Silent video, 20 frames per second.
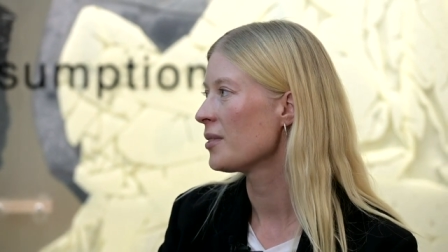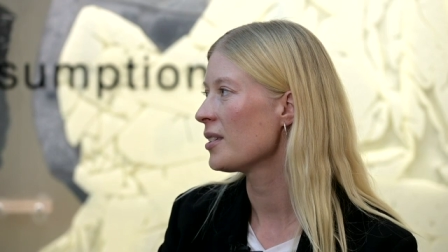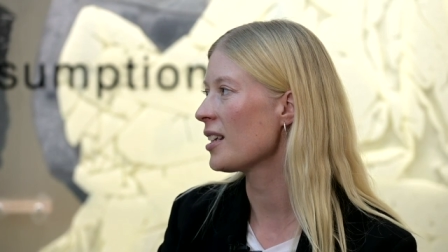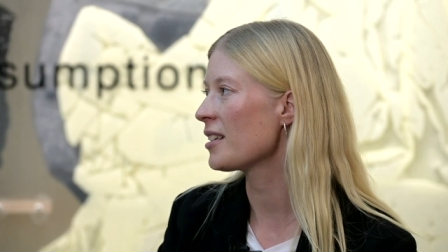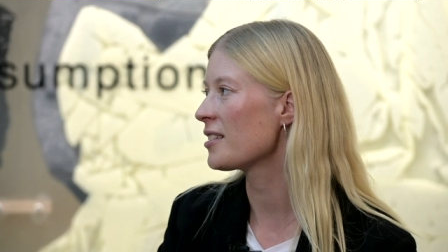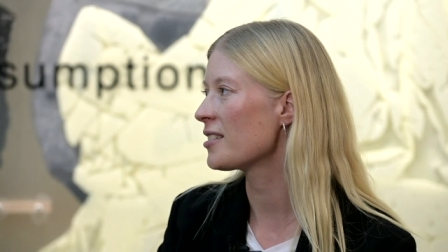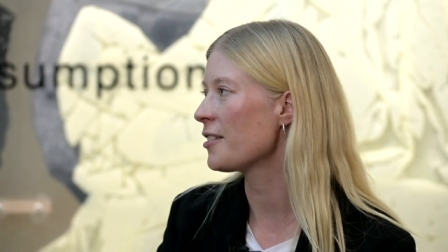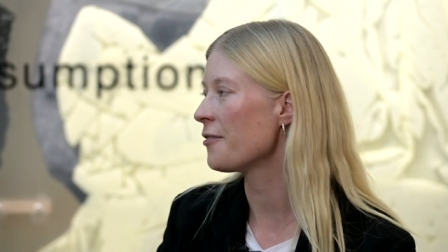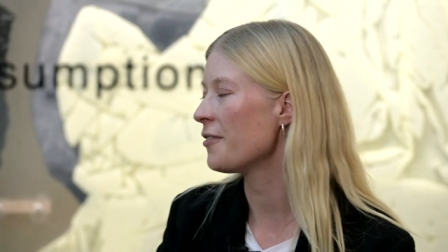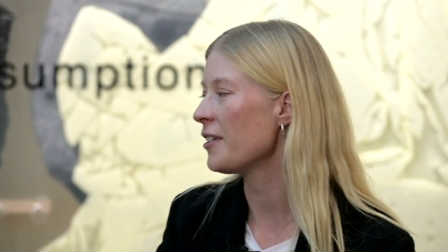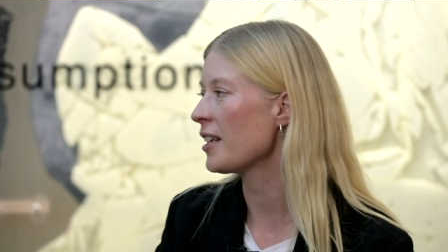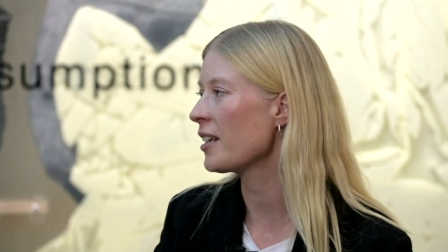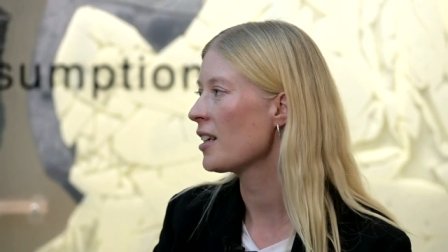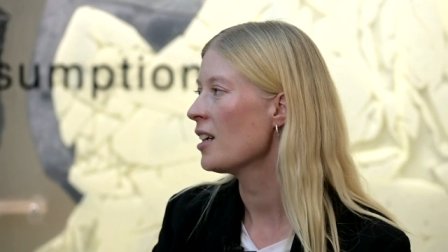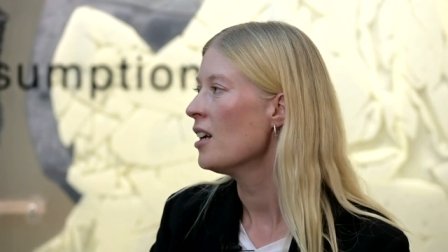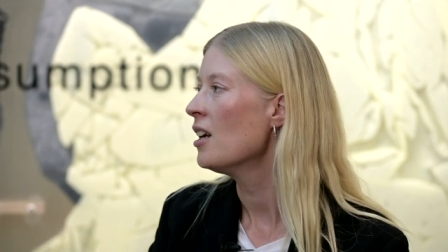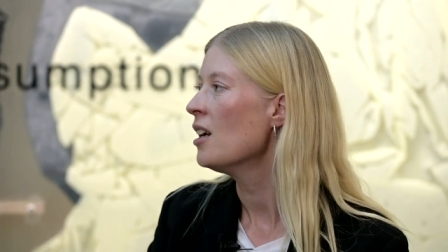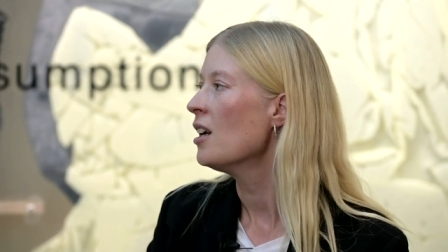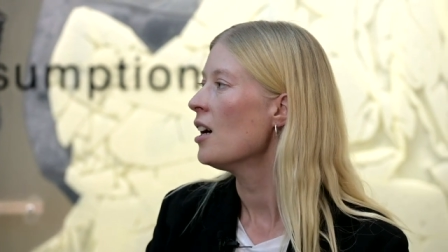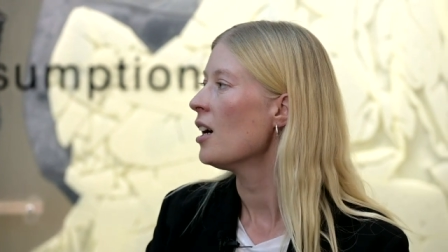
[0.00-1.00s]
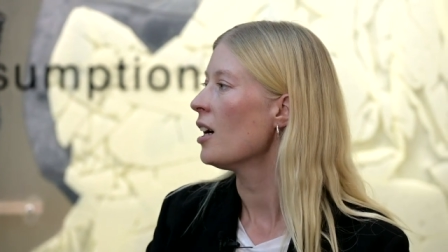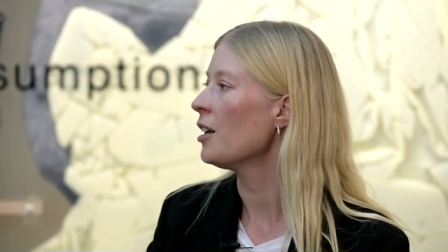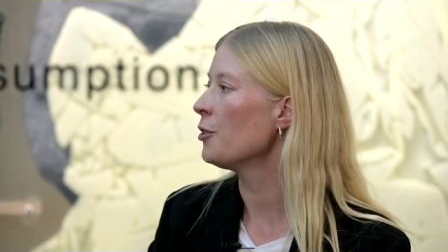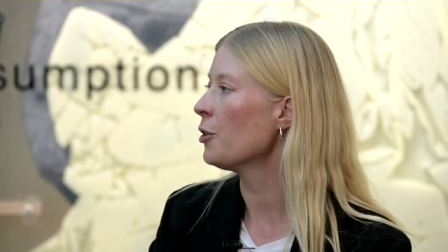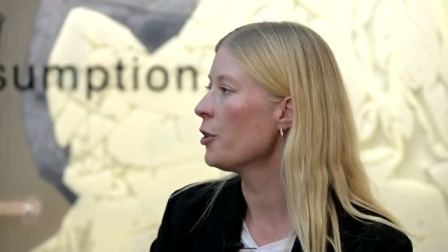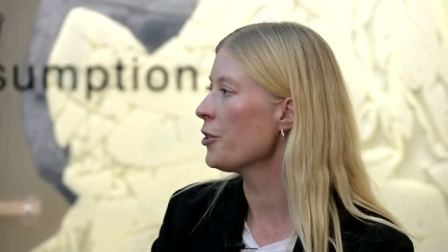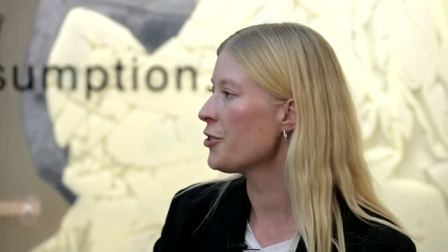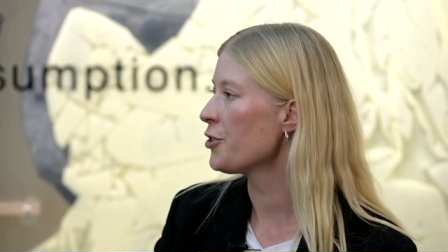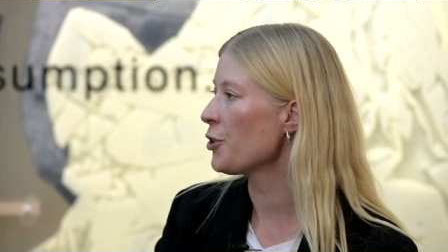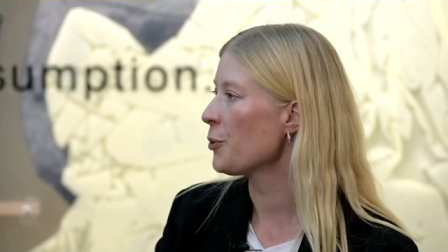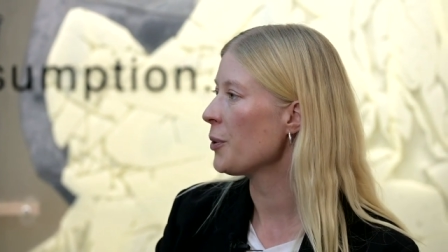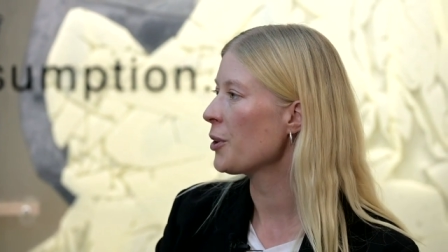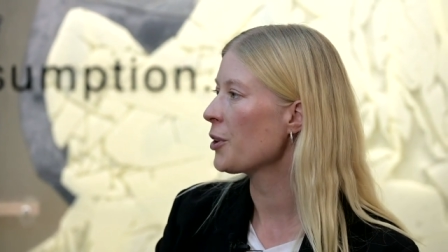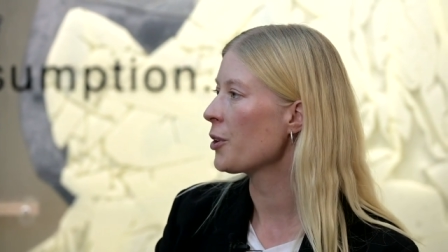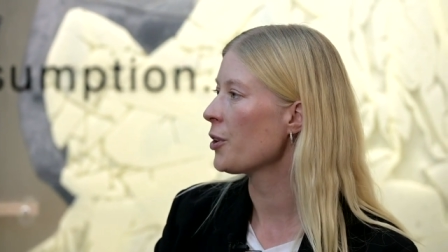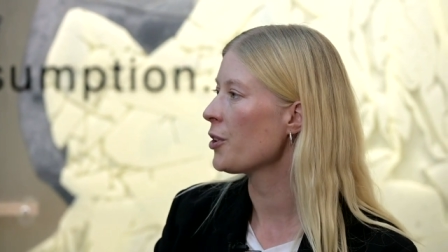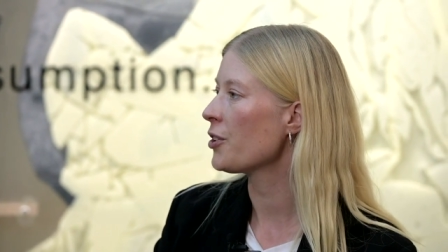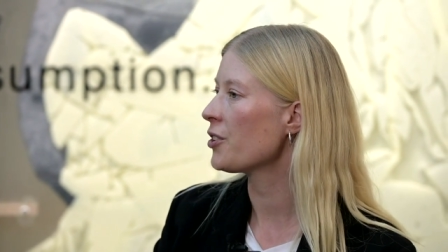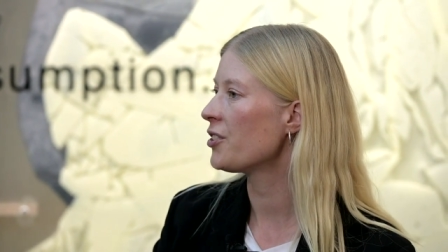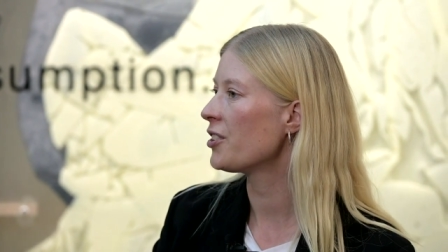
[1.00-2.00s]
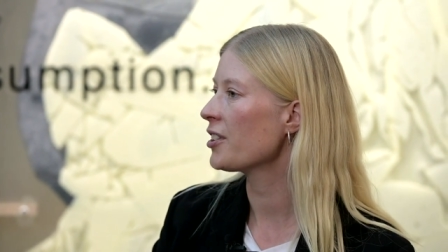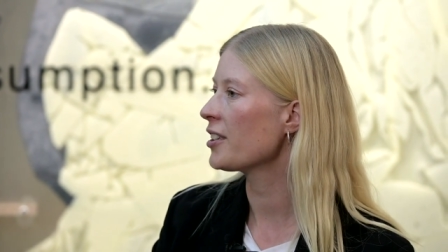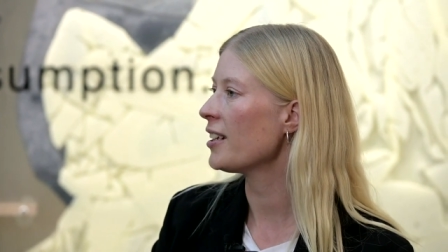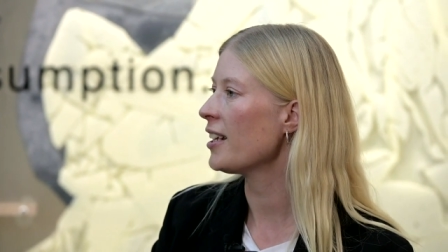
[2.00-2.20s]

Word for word: That's ah, the thing. Okay, okay. And also because the